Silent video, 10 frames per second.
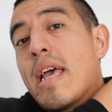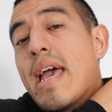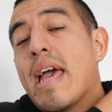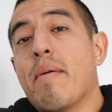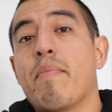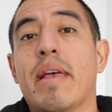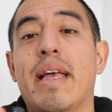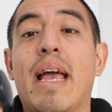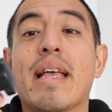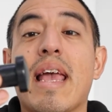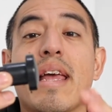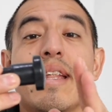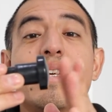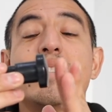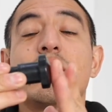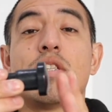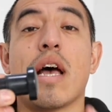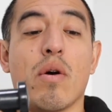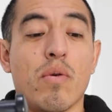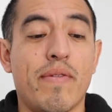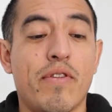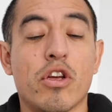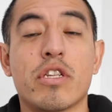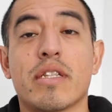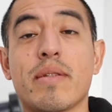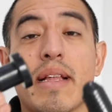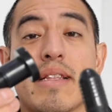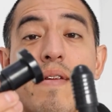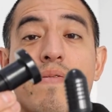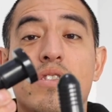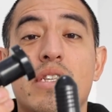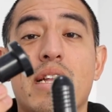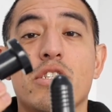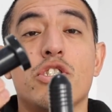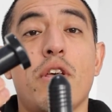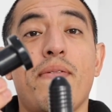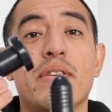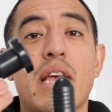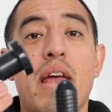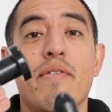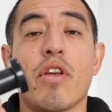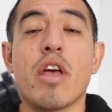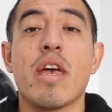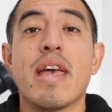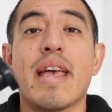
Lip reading: Again, this is now, if you look at the big difference there, the surface area,